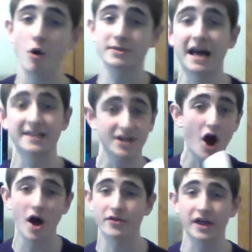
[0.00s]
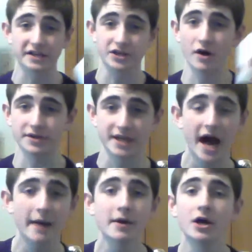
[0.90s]
All-Wisconsin, all athletics, all the
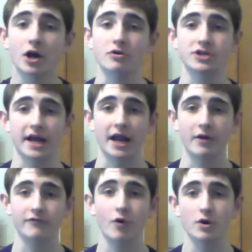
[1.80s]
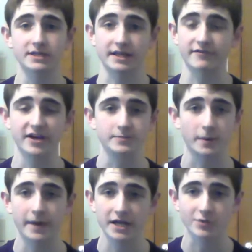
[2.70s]
time. Go check it out, of course, like the
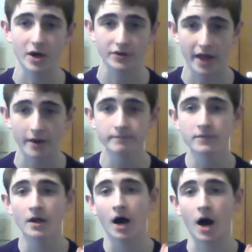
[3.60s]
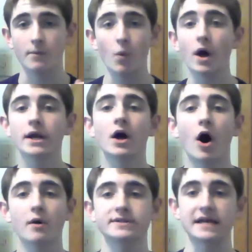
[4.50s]
Facebook page while you're there. What
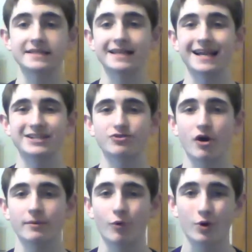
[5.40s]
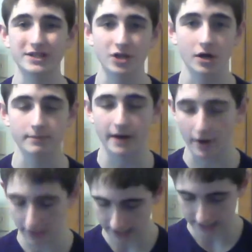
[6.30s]
All-Wisconsin Athletics Drawing Board is all
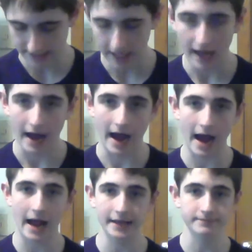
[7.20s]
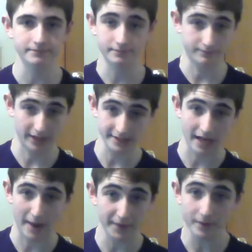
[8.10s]
about is I pick a
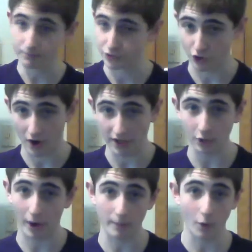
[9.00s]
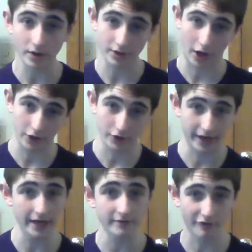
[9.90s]
topic, draw it on the whiteboard,
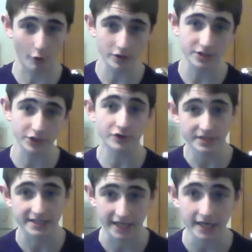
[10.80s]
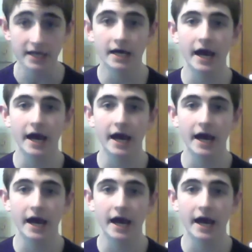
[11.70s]
color it in, of course, so you can see it,